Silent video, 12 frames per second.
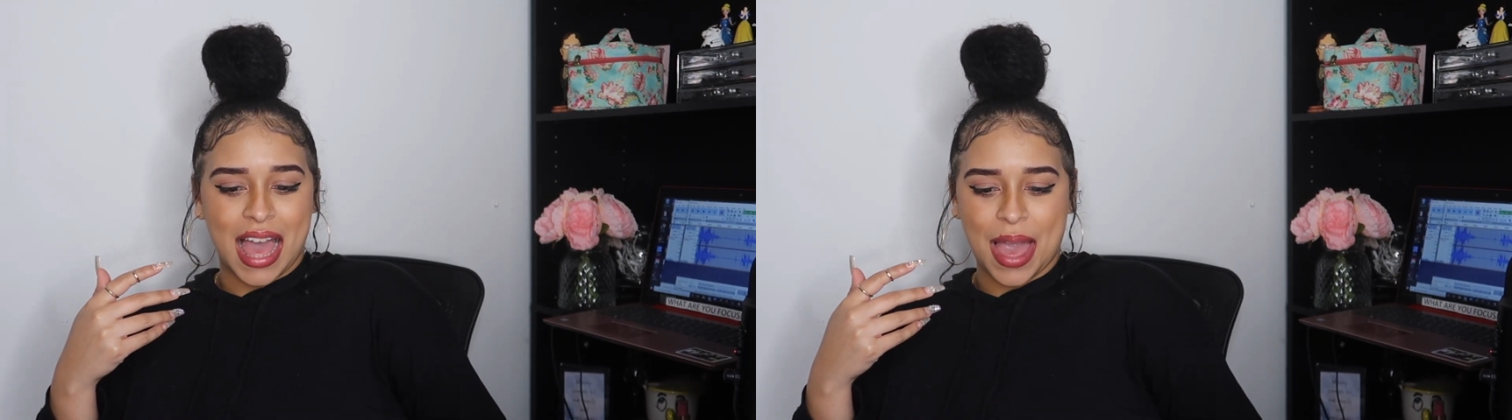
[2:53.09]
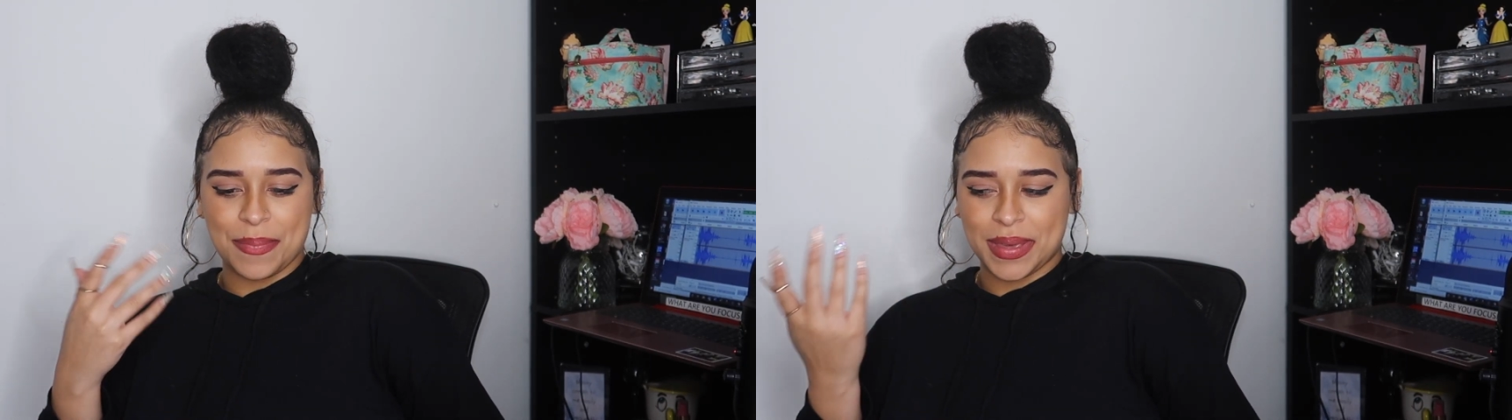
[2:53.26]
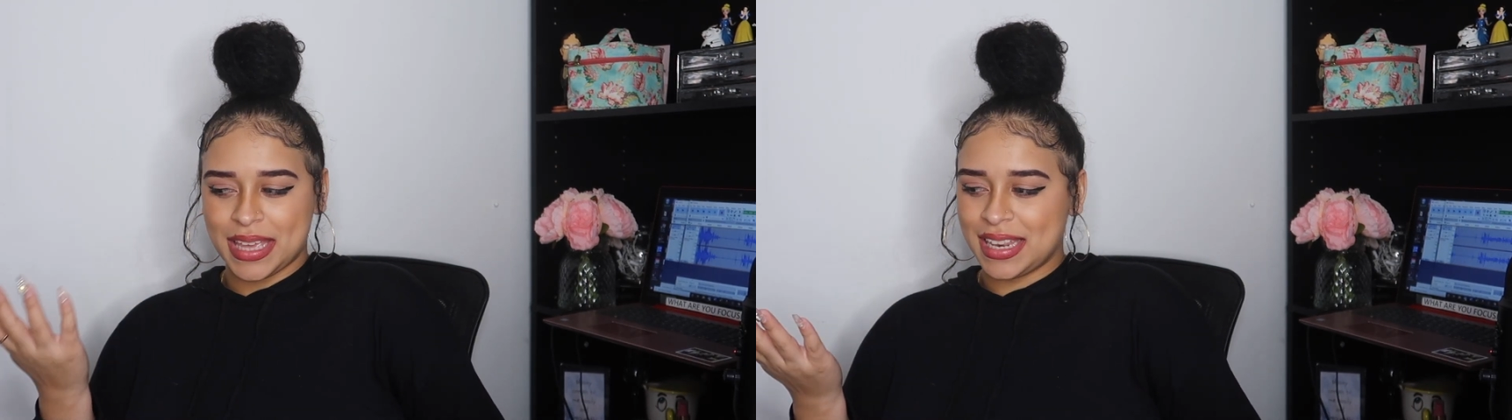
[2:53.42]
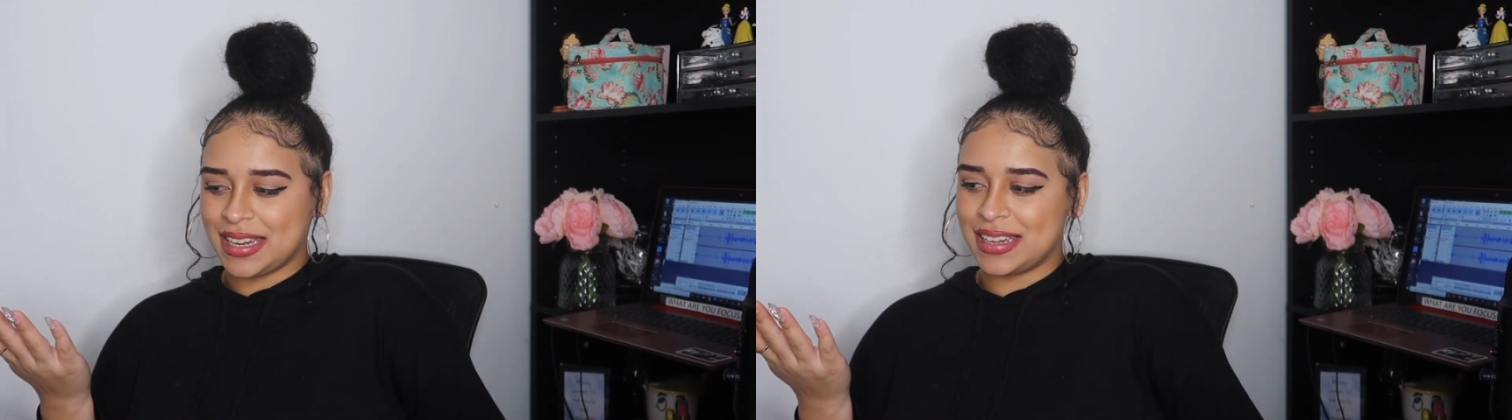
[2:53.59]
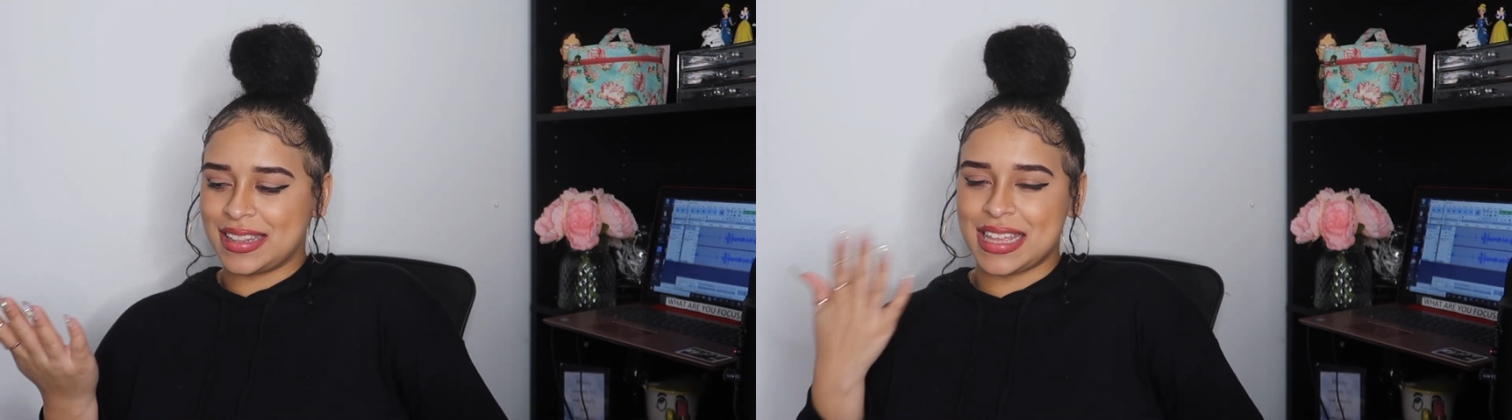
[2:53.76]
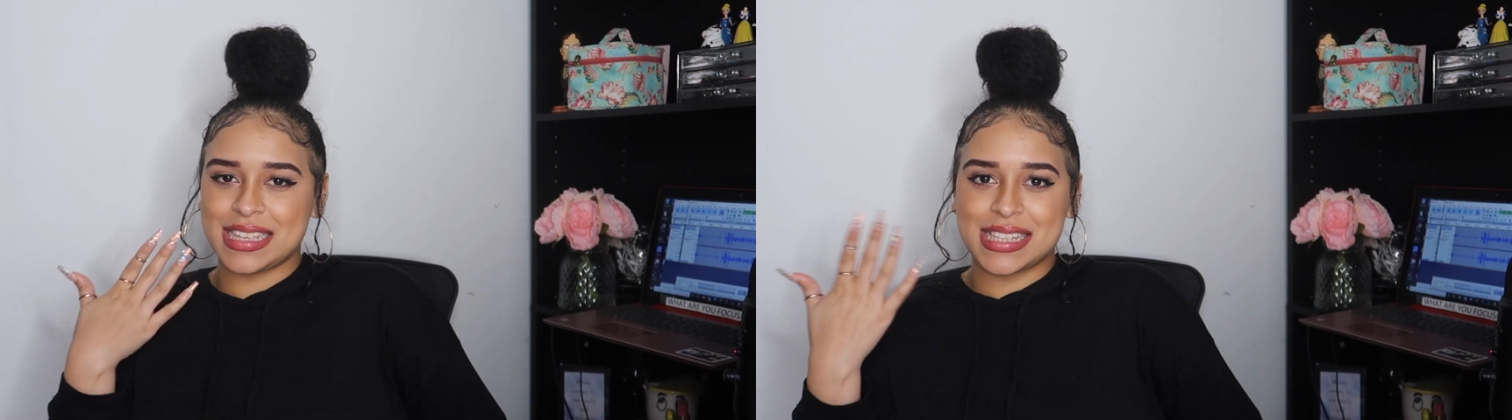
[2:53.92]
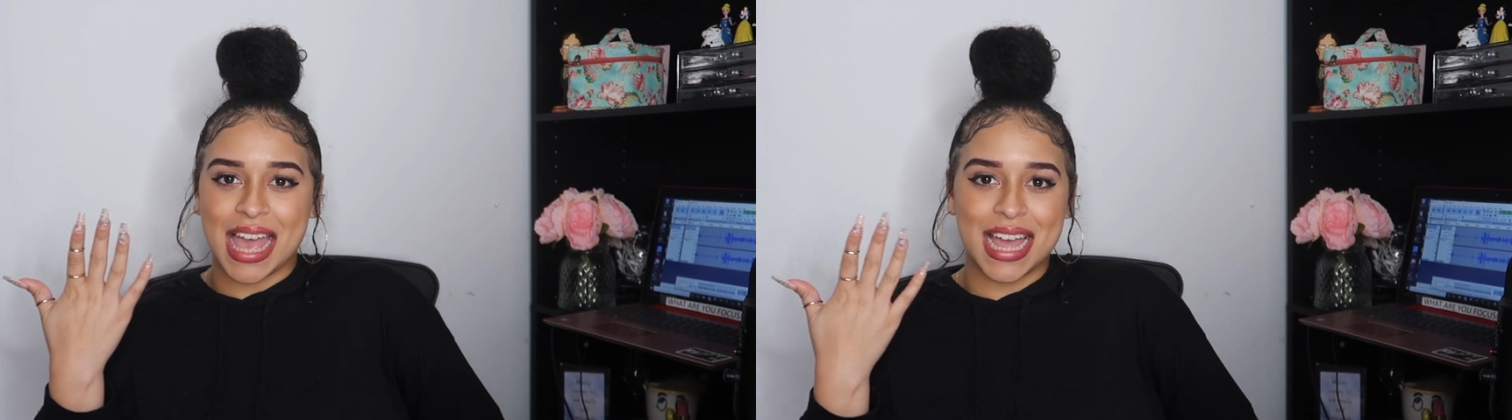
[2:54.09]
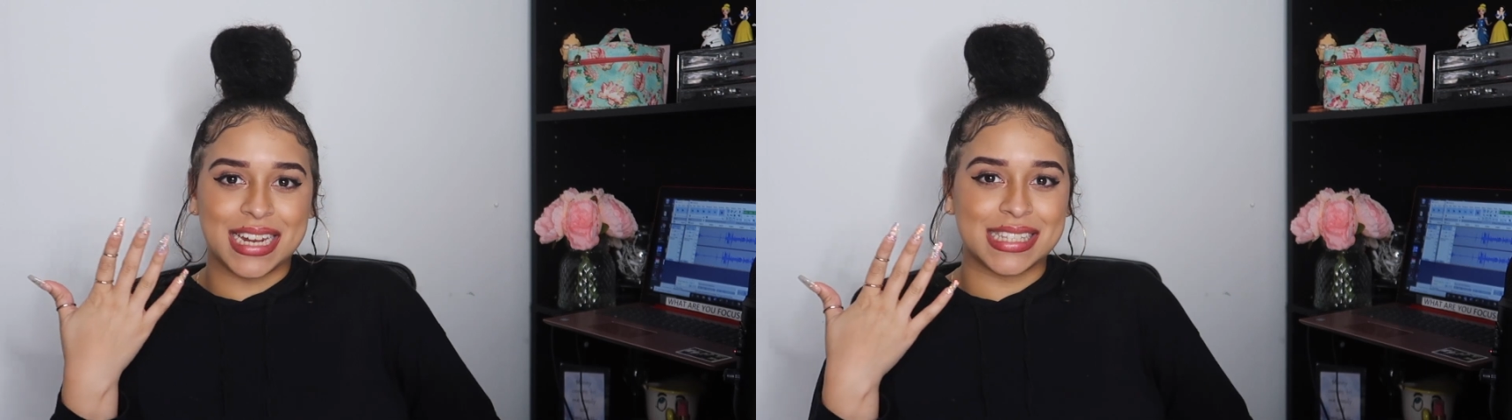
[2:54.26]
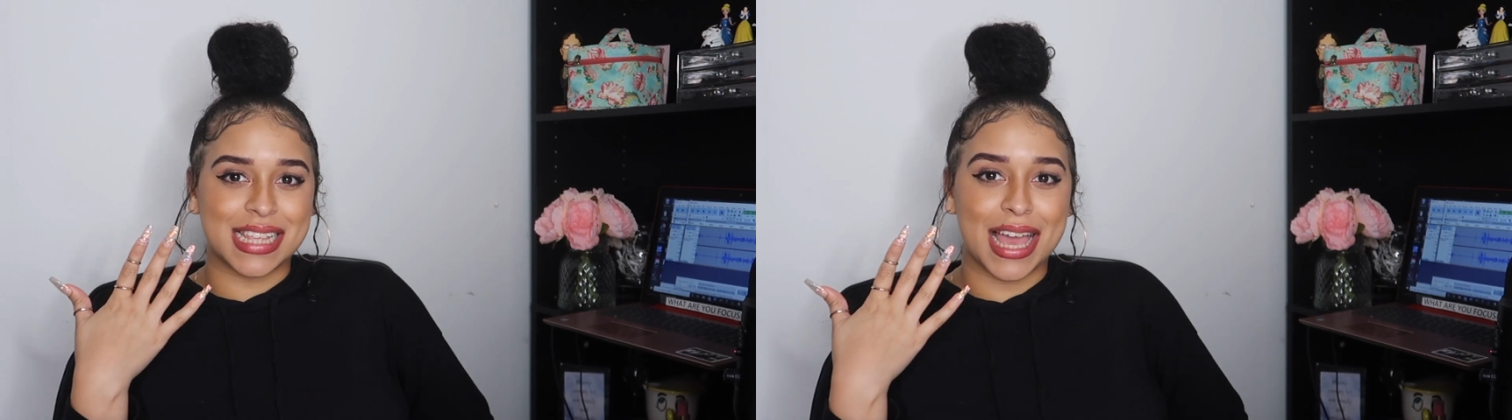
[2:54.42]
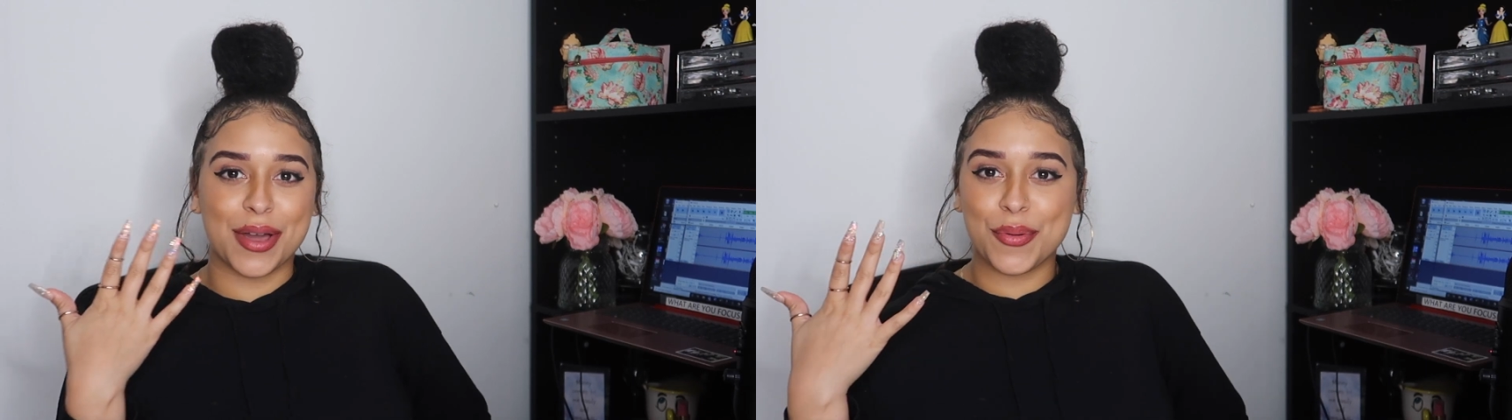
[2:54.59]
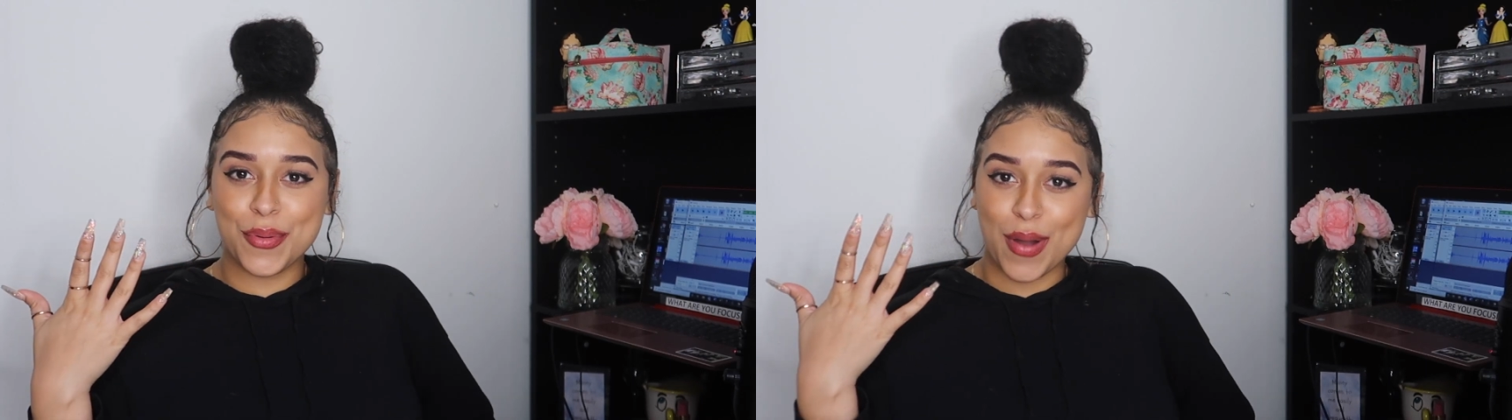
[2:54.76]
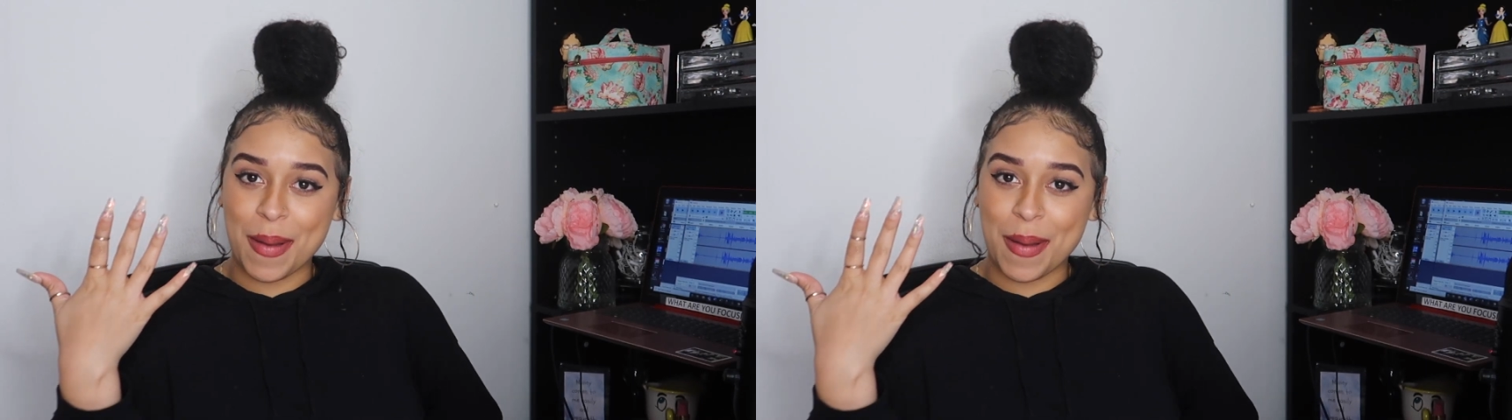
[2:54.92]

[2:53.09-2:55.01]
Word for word: I mean, this hand is like, oh,